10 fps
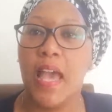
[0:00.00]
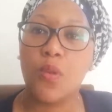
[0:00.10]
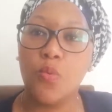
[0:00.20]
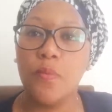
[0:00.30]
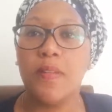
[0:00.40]

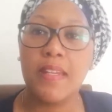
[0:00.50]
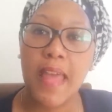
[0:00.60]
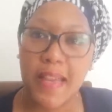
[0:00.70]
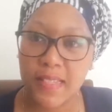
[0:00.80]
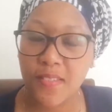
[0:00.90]
and women
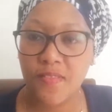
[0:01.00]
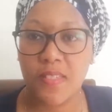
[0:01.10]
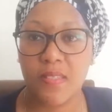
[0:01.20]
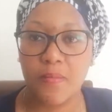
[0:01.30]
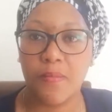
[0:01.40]
in
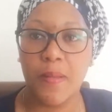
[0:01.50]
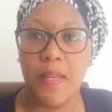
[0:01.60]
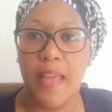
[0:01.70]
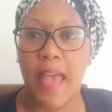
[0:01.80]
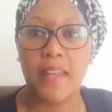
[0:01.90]
activism
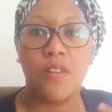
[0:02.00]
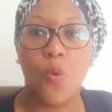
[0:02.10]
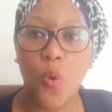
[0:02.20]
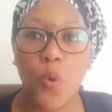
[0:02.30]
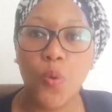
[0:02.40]
and
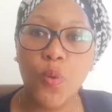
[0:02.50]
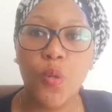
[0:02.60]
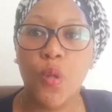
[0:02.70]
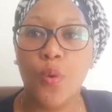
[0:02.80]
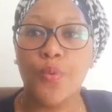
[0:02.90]
in all